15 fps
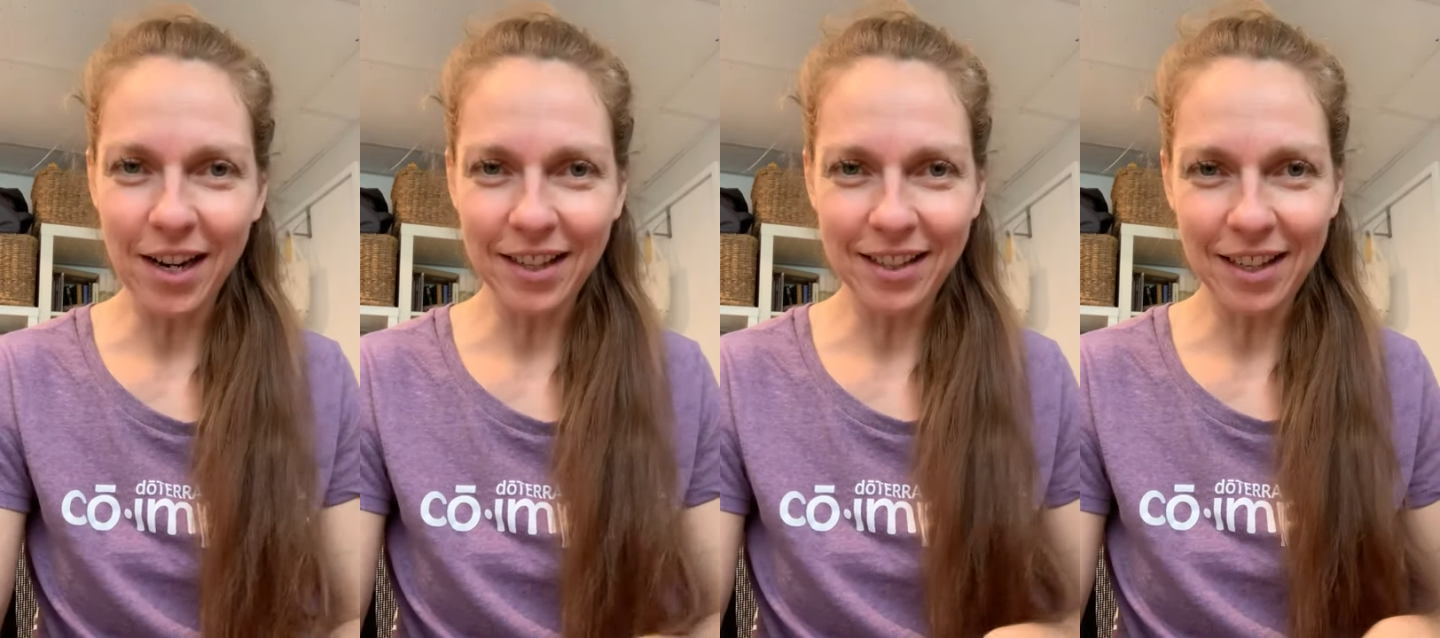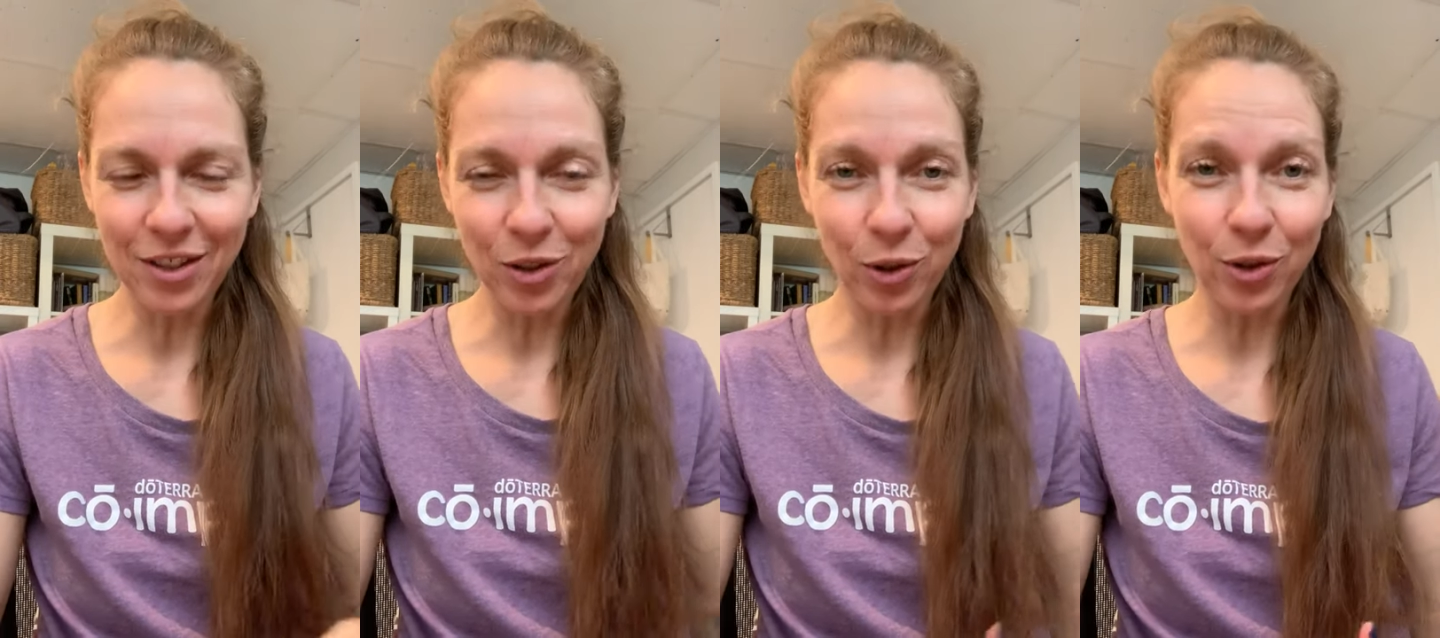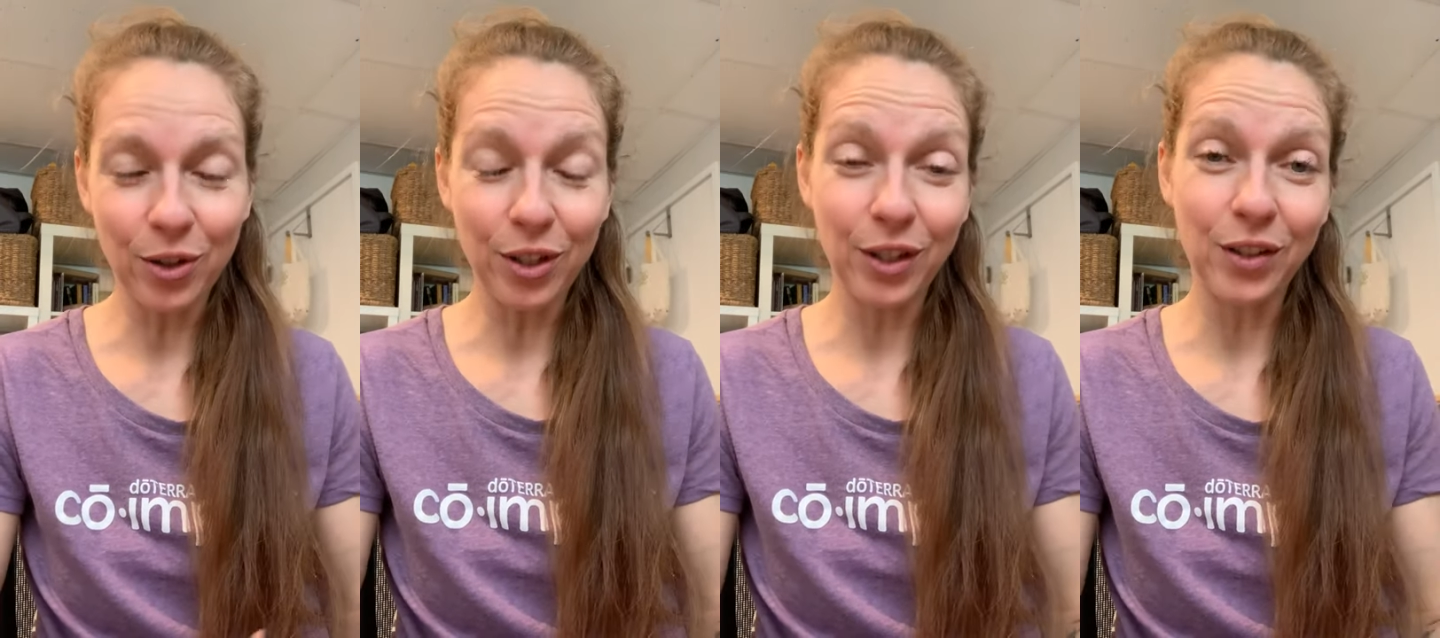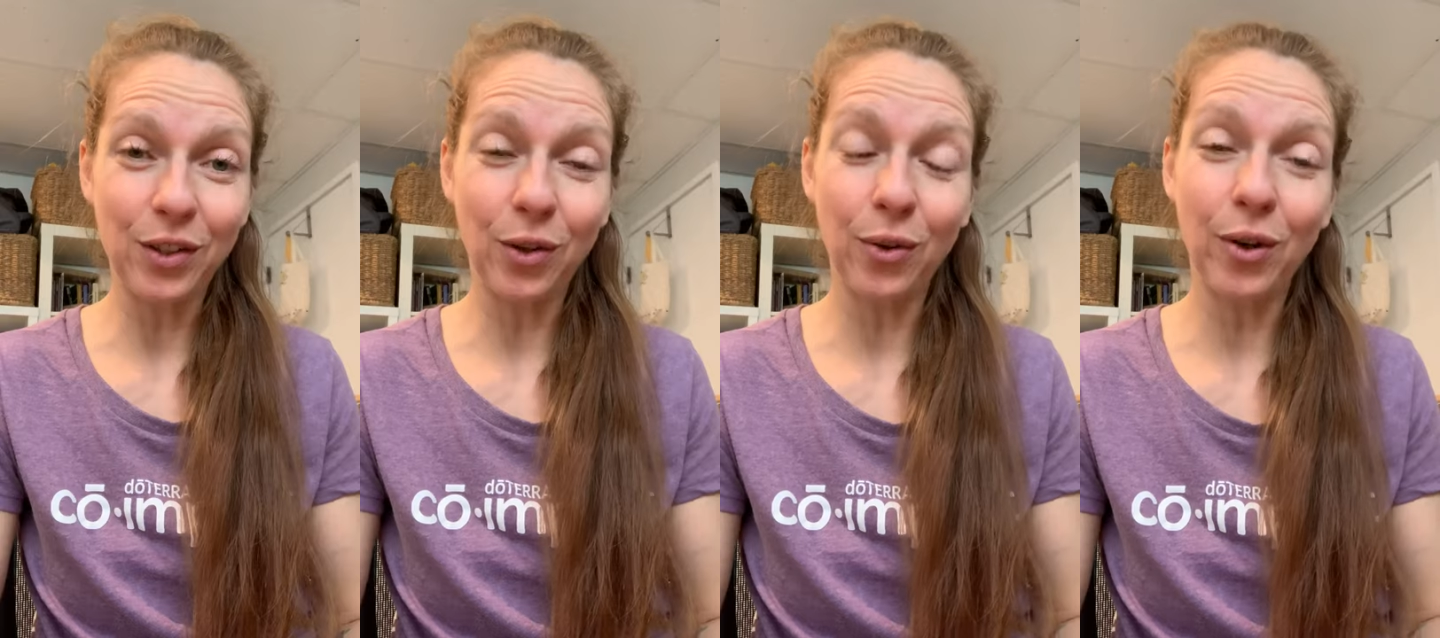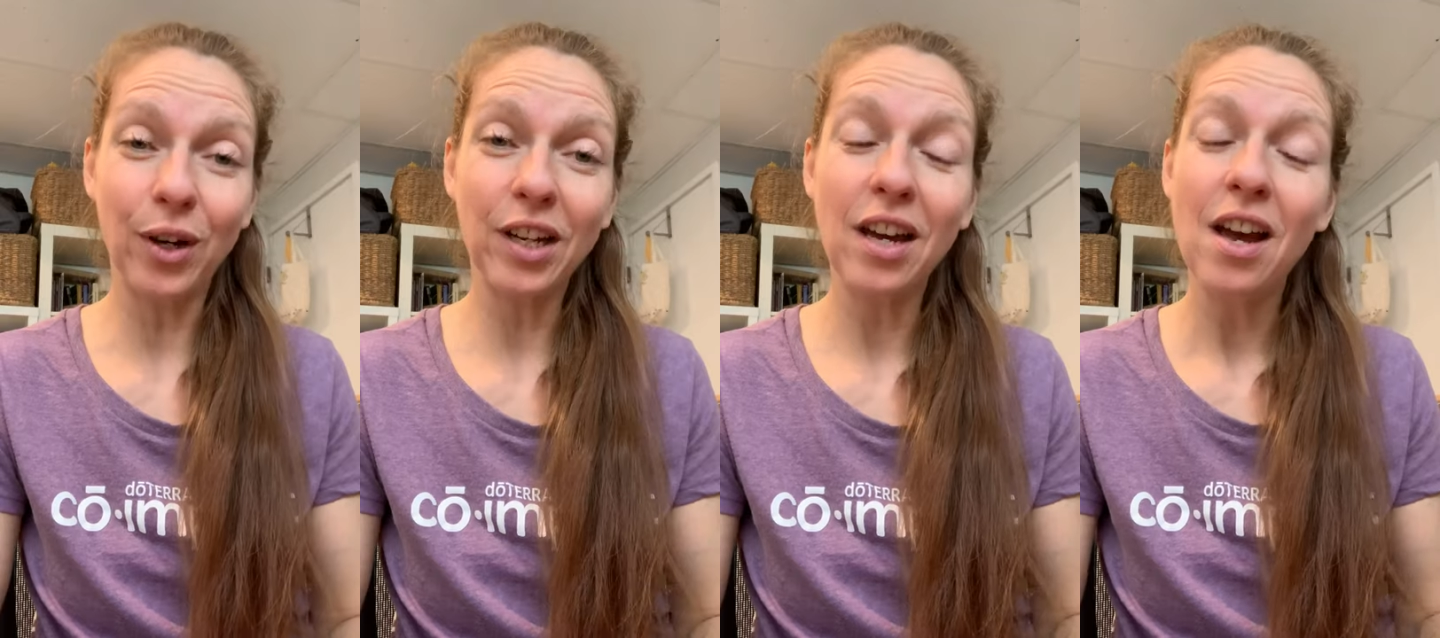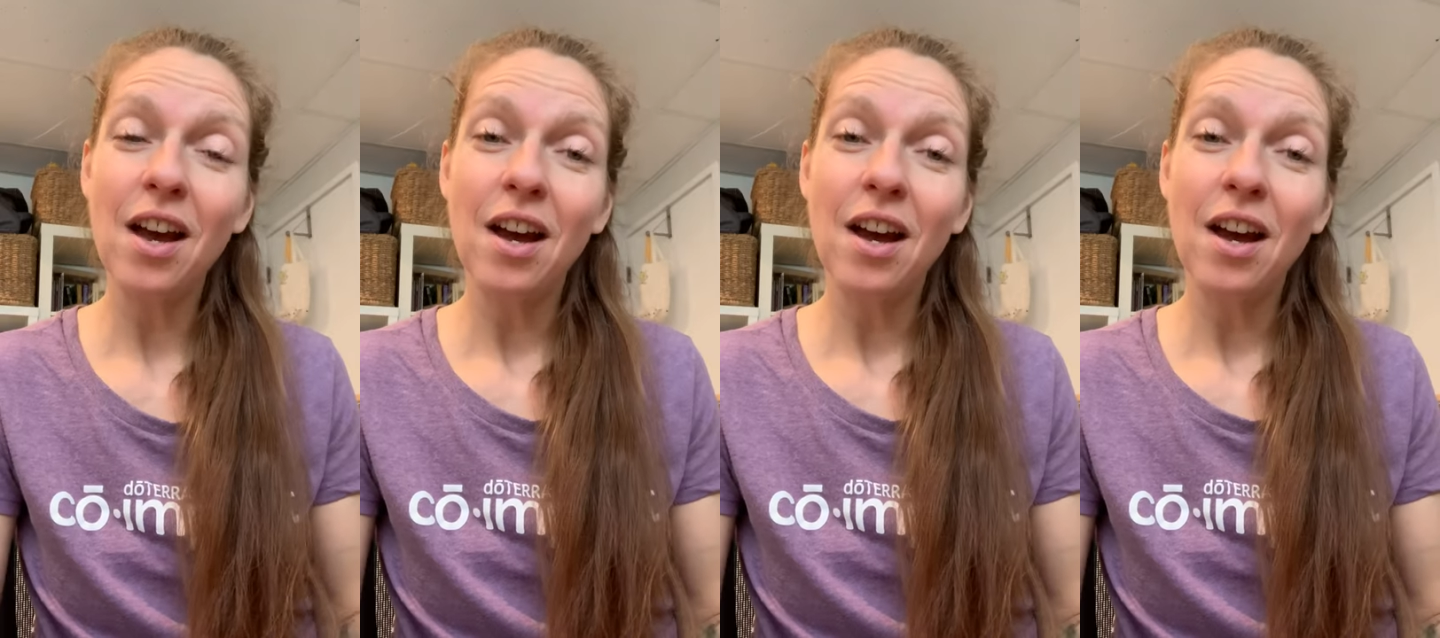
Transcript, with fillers: essential oil talk.